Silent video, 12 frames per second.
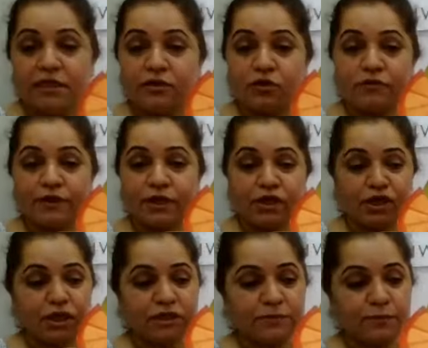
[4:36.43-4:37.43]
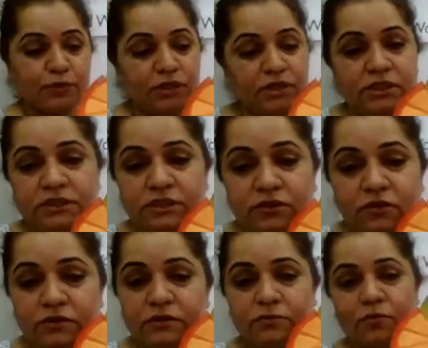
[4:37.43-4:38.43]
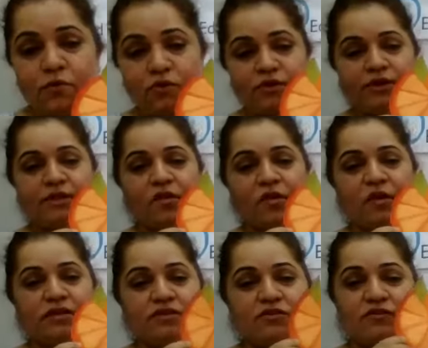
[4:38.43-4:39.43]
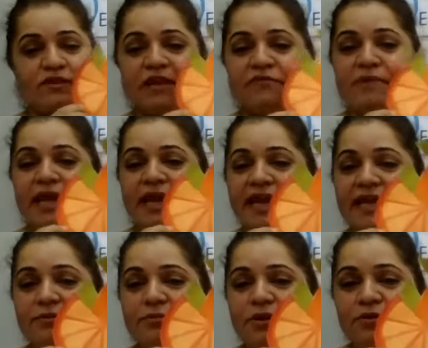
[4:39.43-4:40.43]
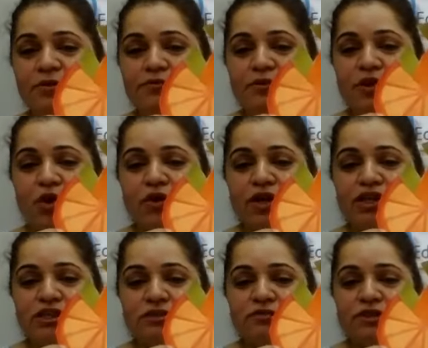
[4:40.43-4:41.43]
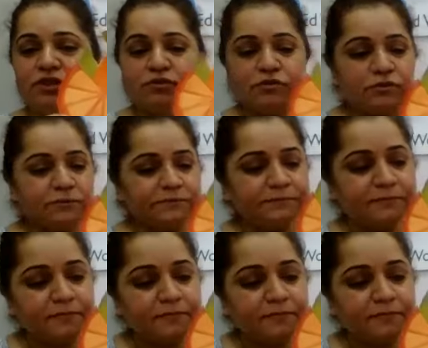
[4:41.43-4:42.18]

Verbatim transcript: Though we cannot put this on the board, so we have made a beautiful orange for you.